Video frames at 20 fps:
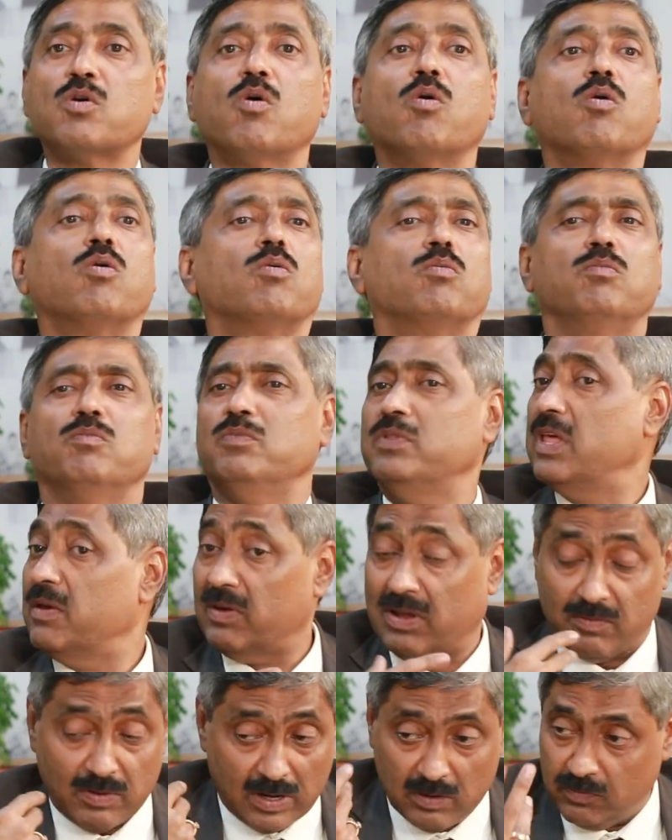So
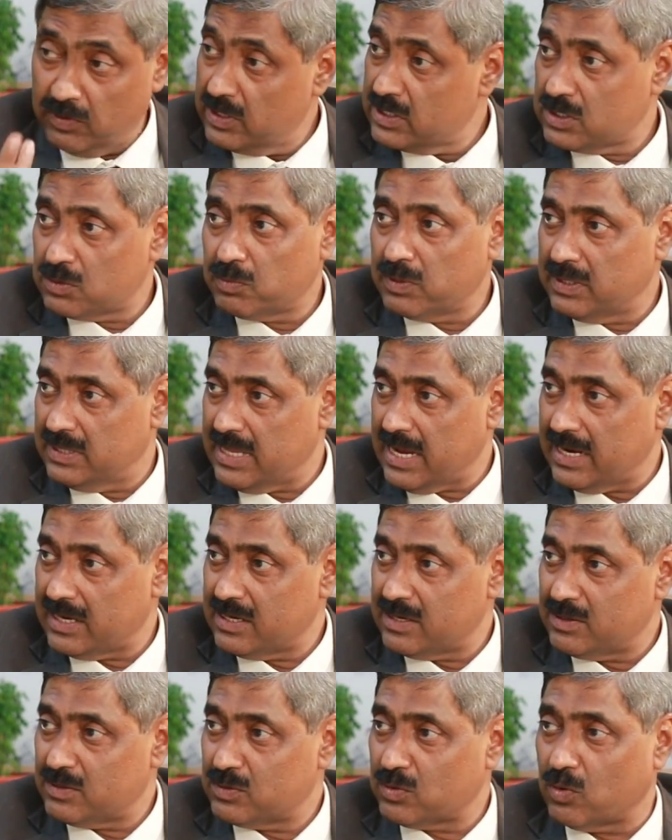they were well versed with that.